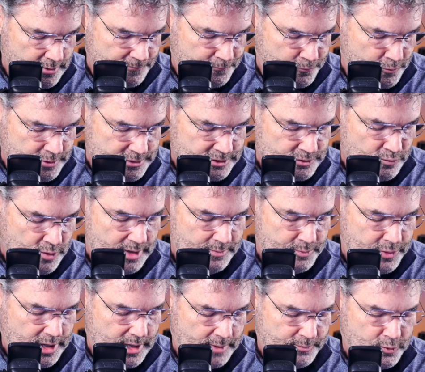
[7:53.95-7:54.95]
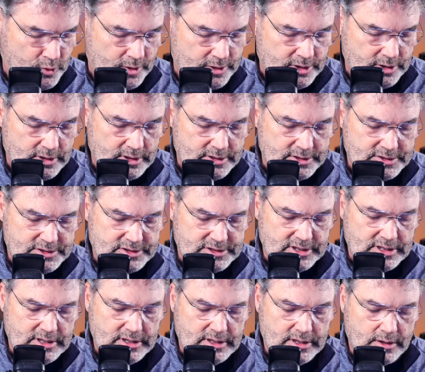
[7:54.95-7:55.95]
if we swipe up, what you're going to
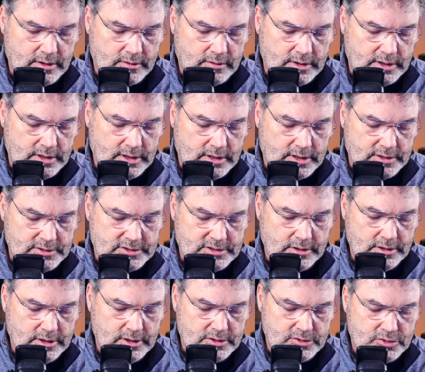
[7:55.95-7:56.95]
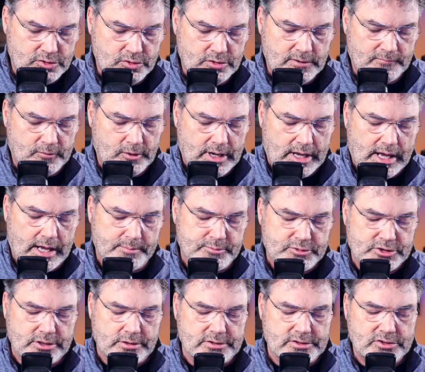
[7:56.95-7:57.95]
see here is two different
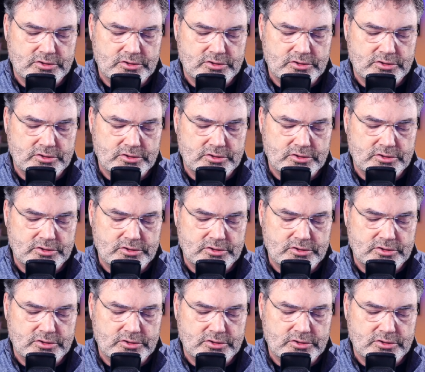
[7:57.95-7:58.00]
options,